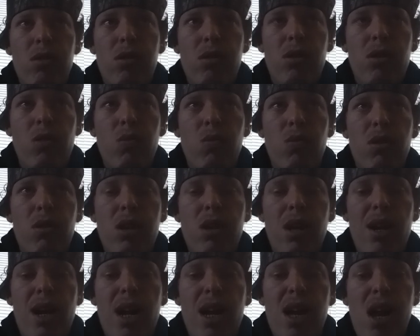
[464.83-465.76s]
the one
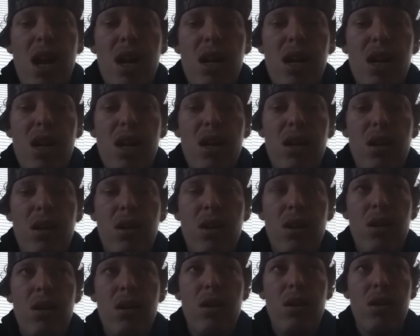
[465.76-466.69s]
that I had,
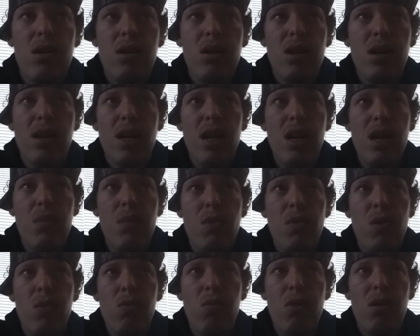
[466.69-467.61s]
the
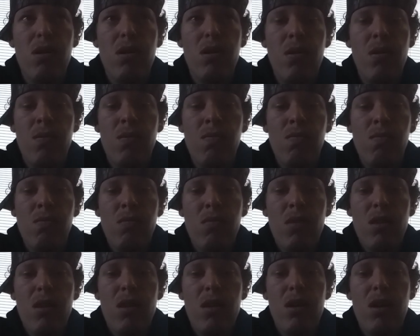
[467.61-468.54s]
camel one
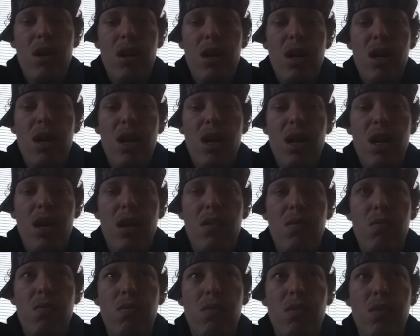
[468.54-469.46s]
that I had
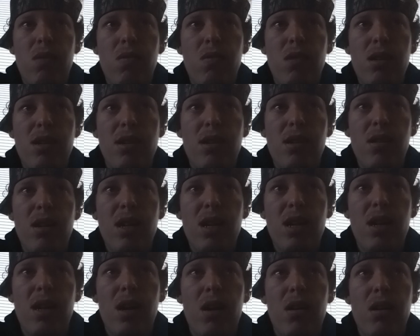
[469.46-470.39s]

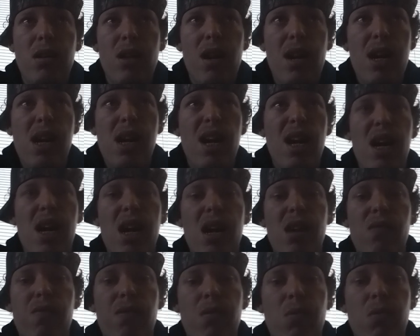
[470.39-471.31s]
recently, that I
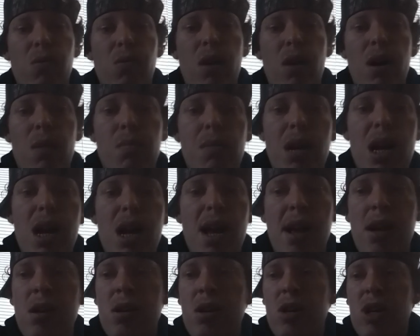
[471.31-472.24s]
had from a while
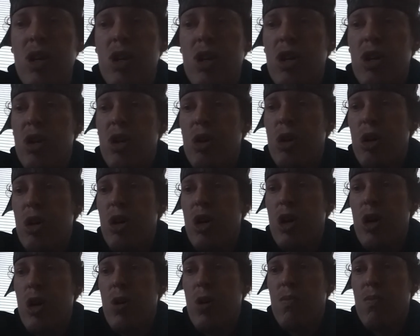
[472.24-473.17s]
back,
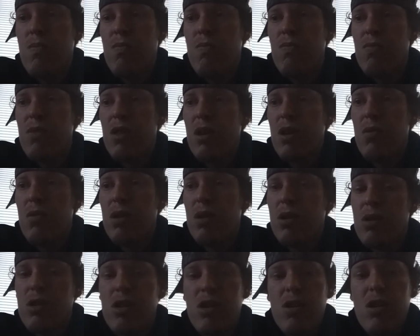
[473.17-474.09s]

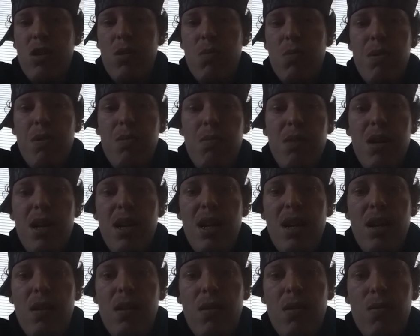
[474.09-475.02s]
well, stupid
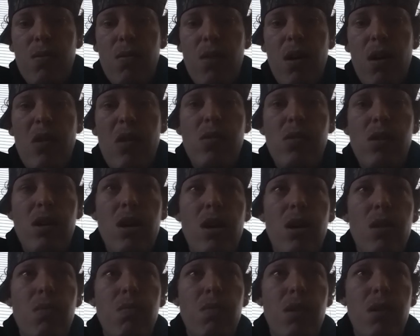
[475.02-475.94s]
me wound
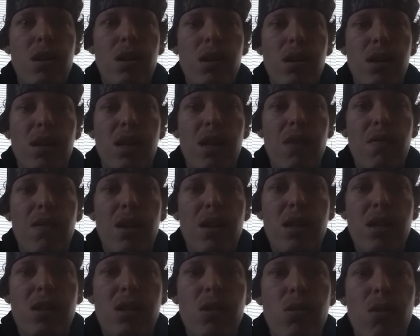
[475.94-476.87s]
up giving
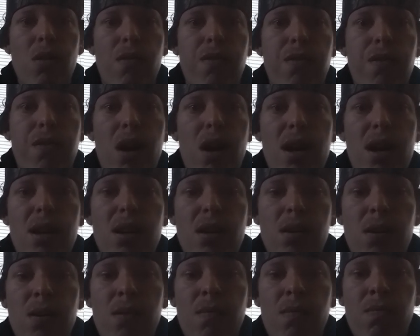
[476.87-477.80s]
it to a friend.
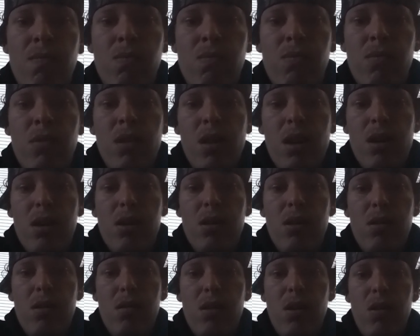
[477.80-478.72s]

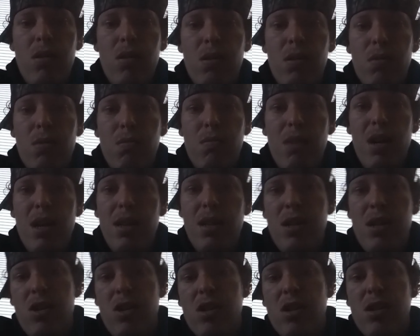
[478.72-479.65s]

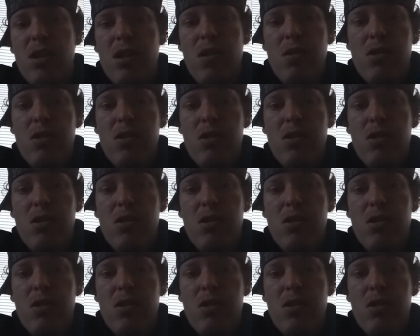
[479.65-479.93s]
Mainly just because I was